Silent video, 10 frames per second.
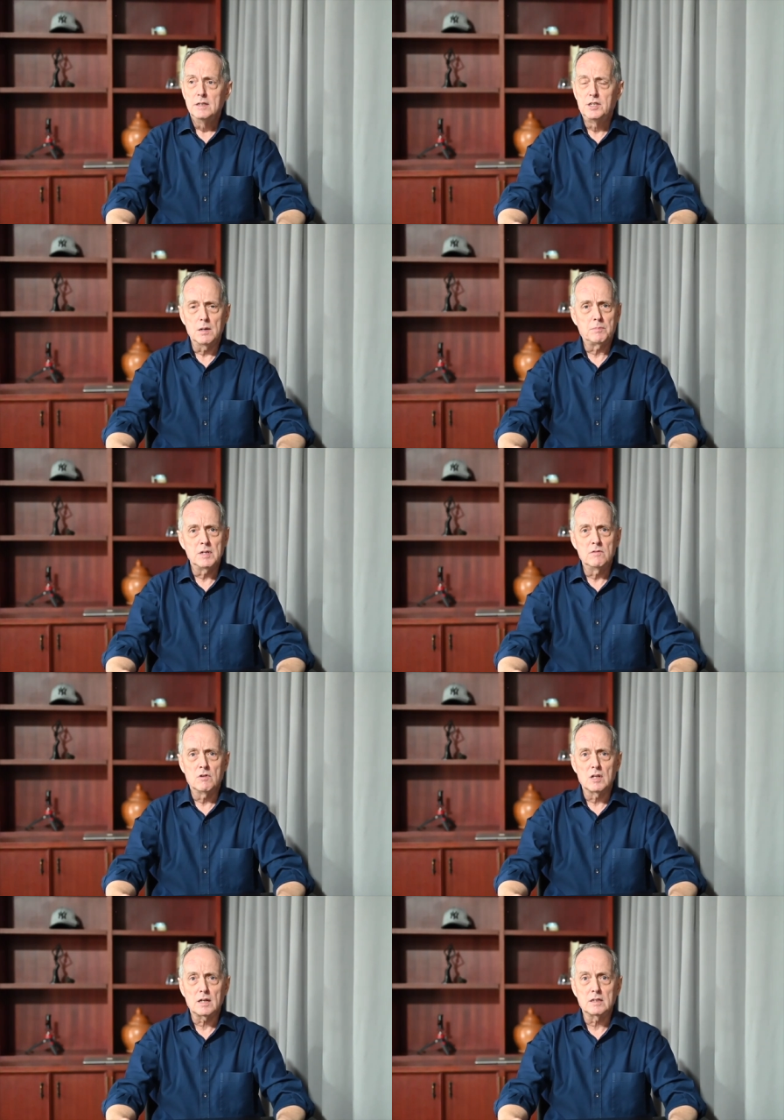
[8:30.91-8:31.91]
jumped in
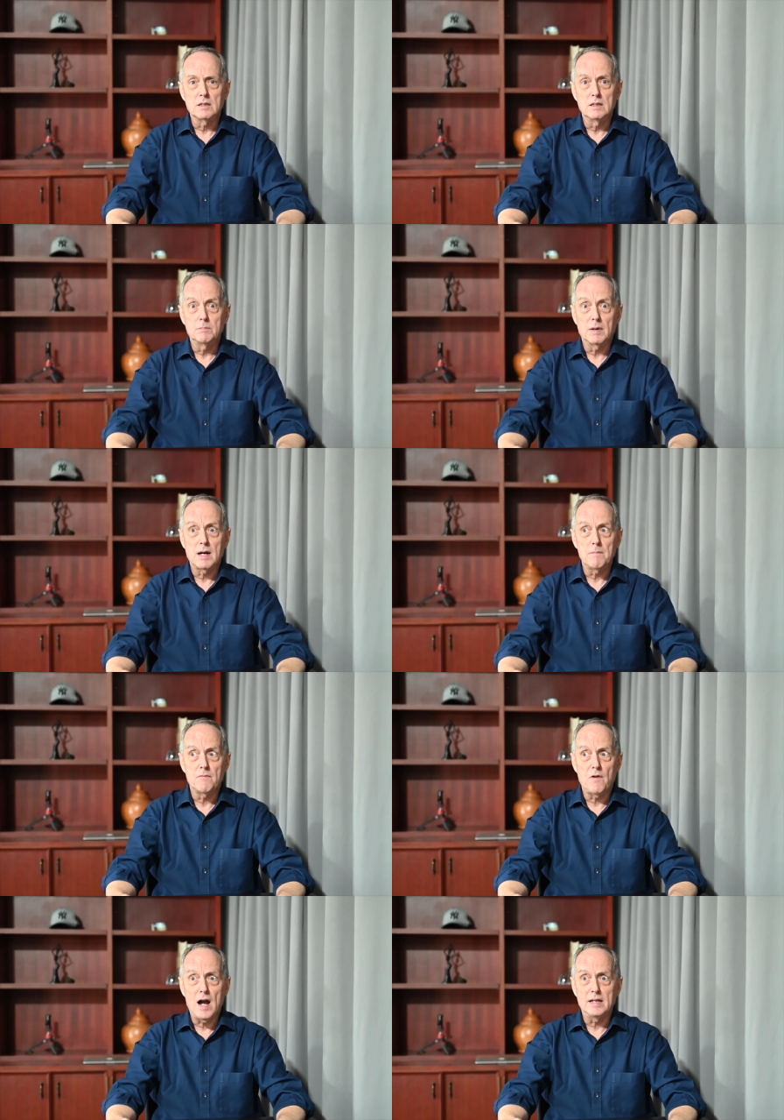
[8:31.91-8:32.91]
reluctantly, but I'm
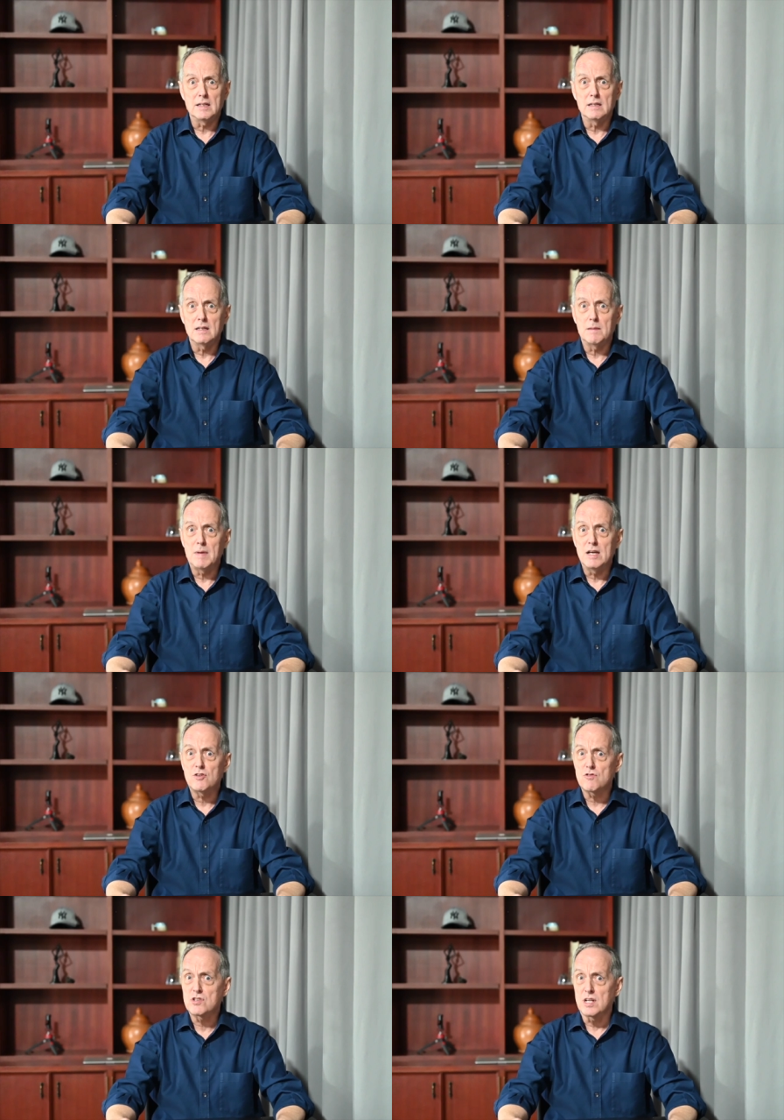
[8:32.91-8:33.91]
finding them
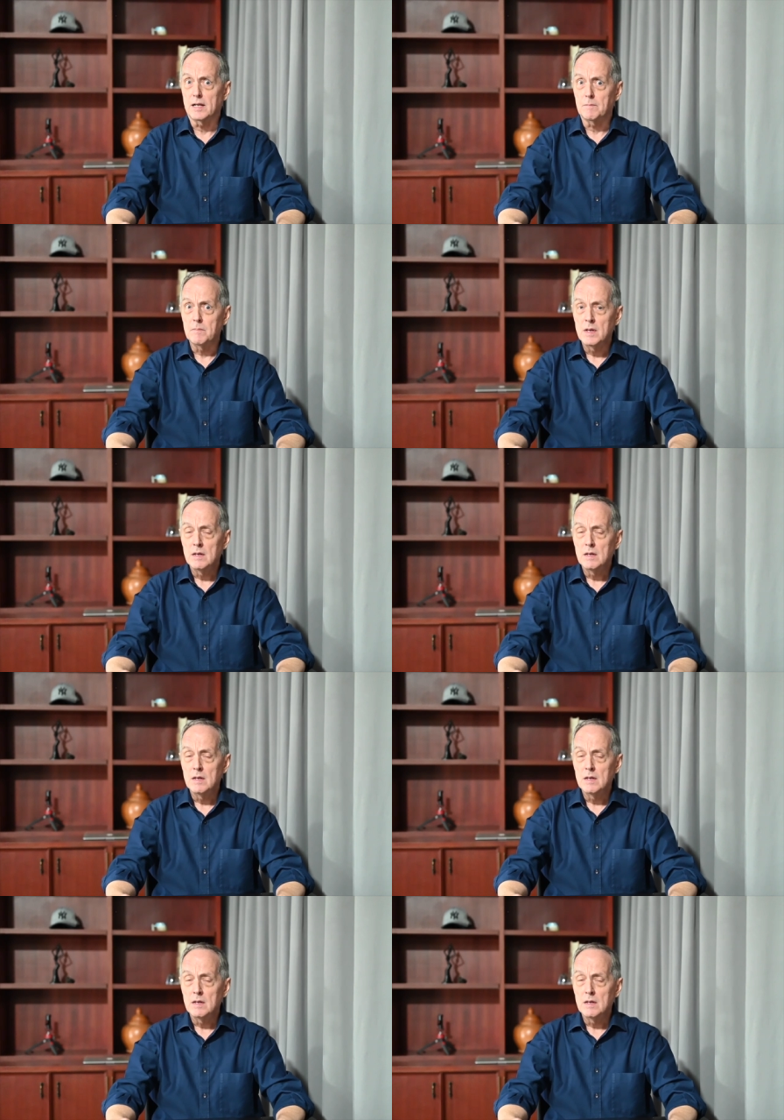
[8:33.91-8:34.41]
interesting.